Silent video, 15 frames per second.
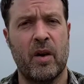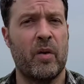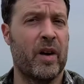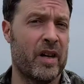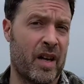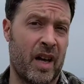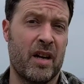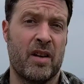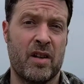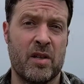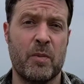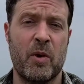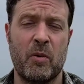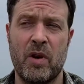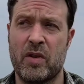again, a
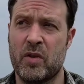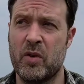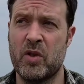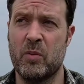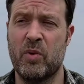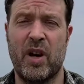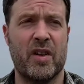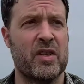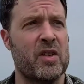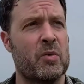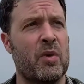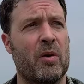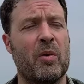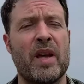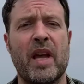dispute resolution process
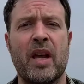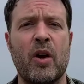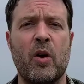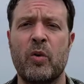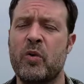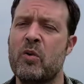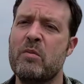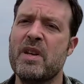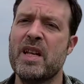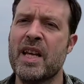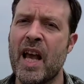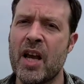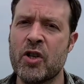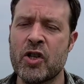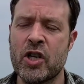where we can go through
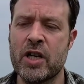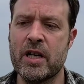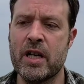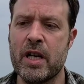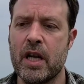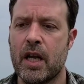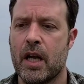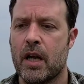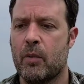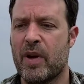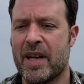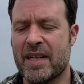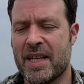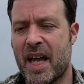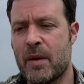mediation. We
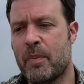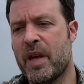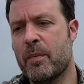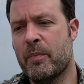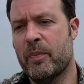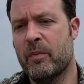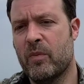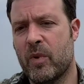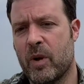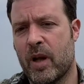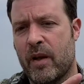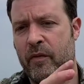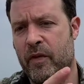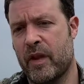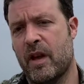can take people,
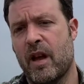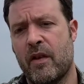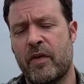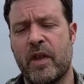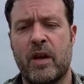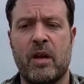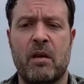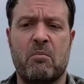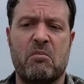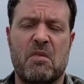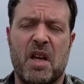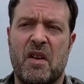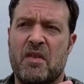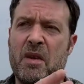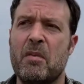
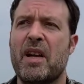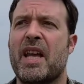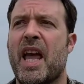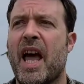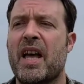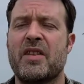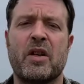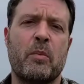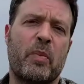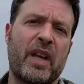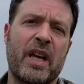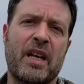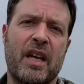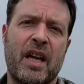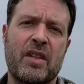if somebody has a
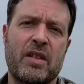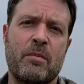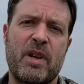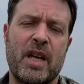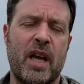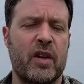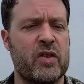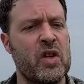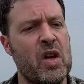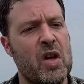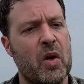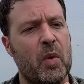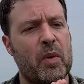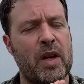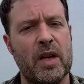complaint against somebody else,
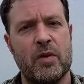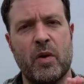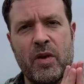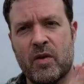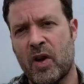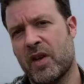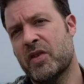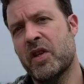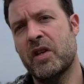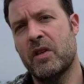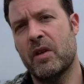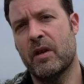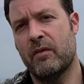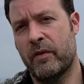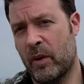we need to address it
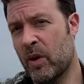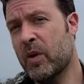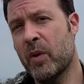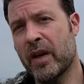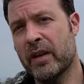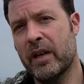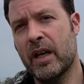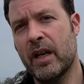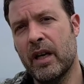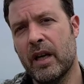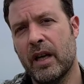very quickly